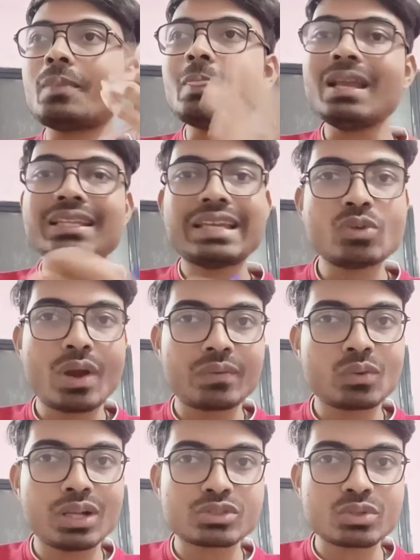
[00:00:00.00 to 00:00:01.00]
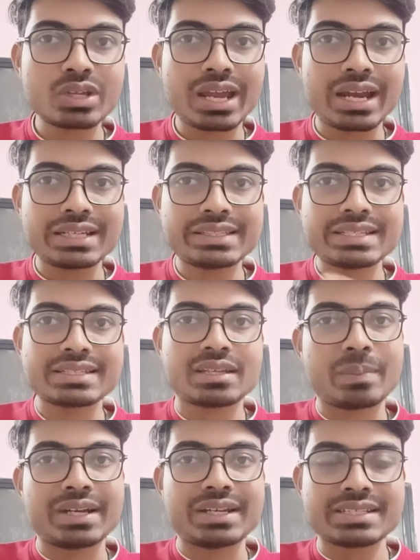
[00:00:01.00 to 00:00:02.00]
then you have to also add this
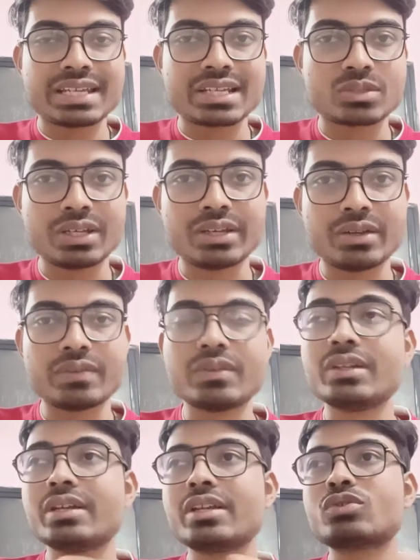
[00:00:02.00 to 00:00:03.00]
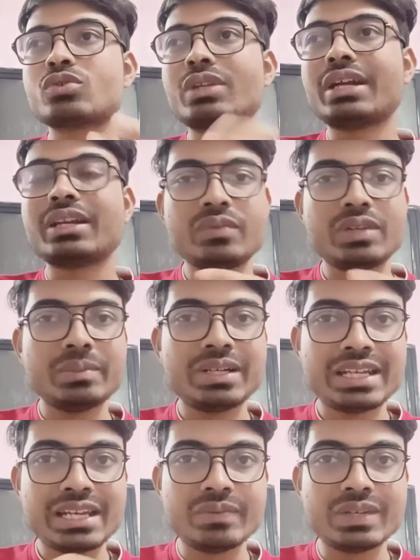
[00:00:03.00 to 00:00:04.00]
dependency as well, so that it will be
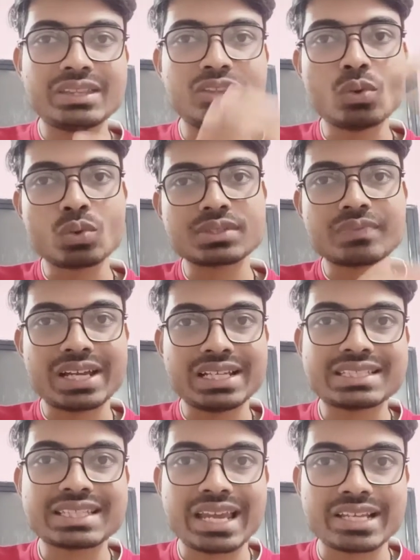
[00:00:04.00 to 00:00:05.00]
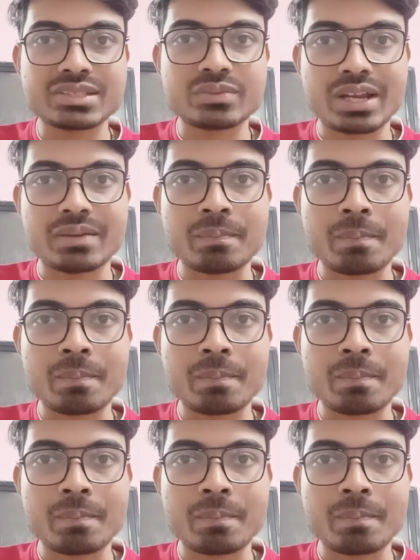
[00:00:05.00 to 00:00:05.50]
deal with those files as well.